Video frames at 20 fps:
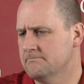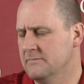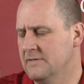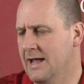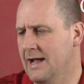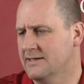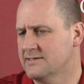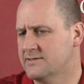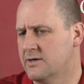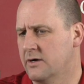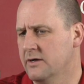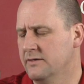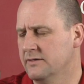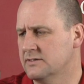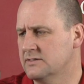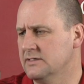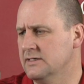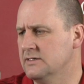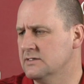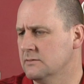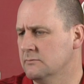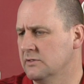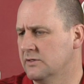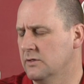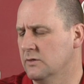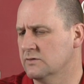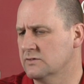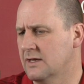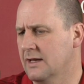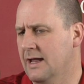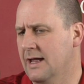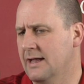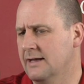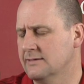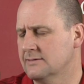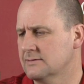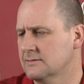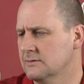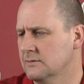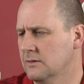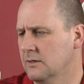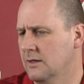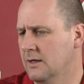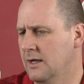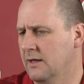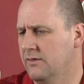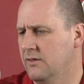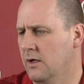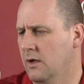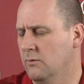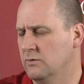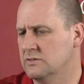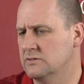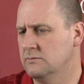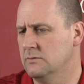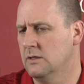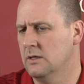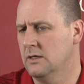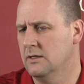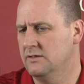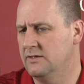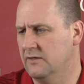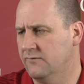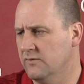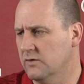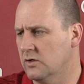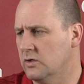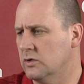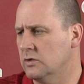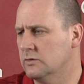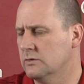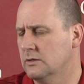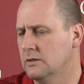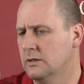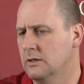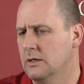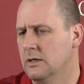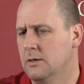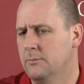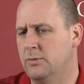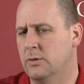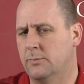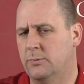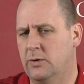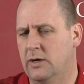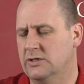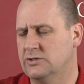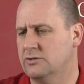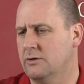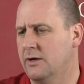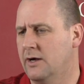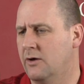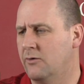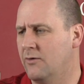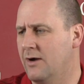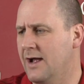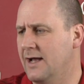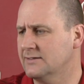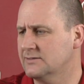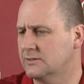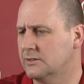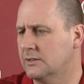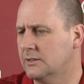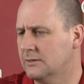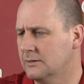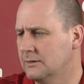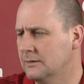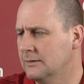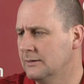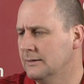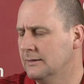Not starting the season with those guys, I thought was difficult. Put pressure on our roster.